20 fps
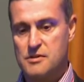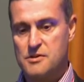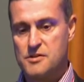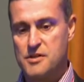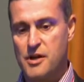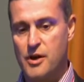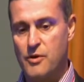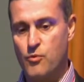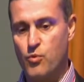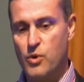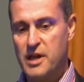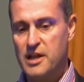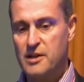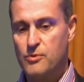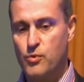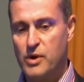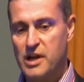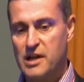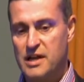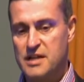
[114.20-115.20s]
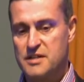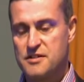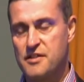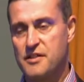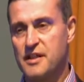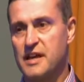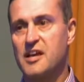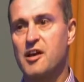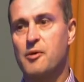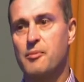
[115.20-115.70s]
So we like
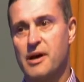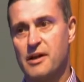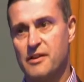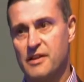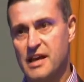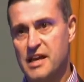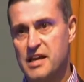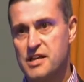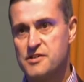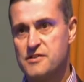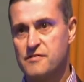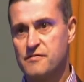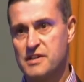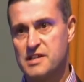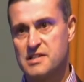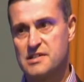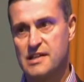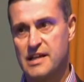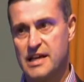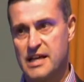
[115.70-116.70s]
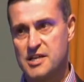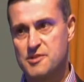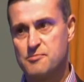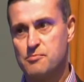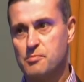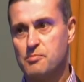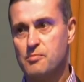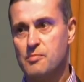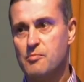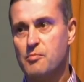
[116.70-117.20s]
to think about each of these
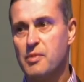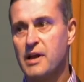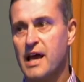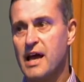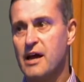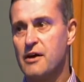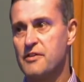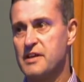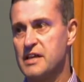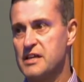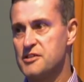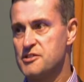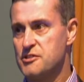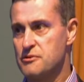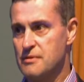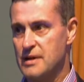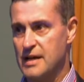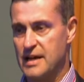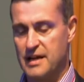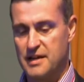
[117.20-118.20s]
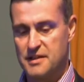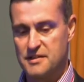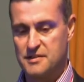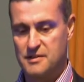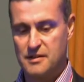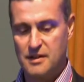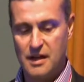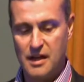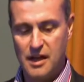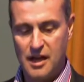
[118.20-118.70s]
layers, but how they
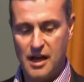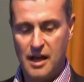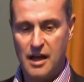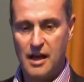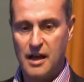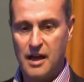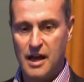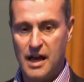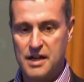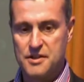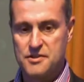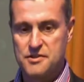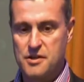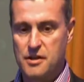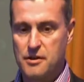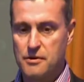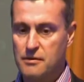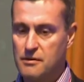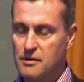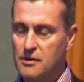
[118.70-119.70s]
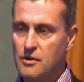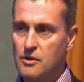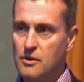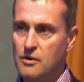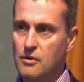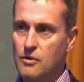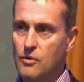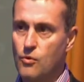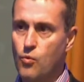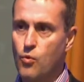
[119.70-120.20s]
interact. And so
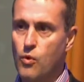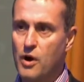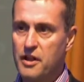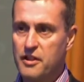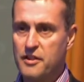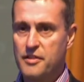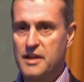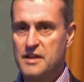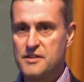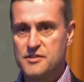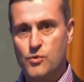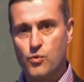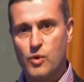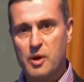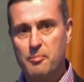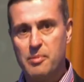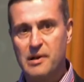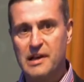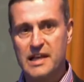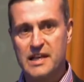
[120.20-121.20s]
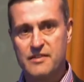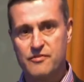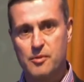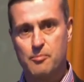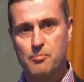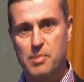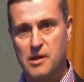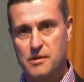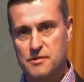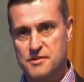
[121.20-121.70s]
one of the things that we believe
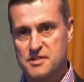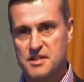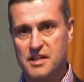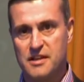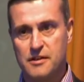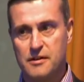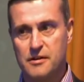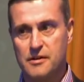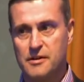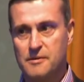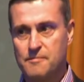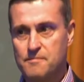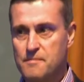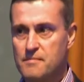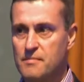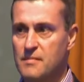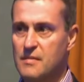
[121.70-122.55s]
at Pulse Secure